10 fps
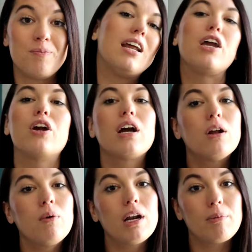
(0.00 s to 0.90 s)
Now you're
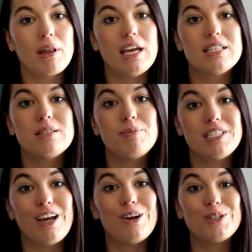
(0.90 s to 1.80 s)
gonna wanna place the
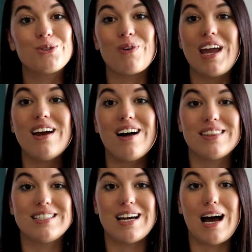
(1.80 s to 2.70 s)
potatoes right on
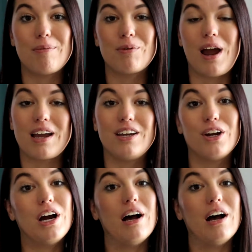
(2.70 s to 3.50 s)
the top rack of your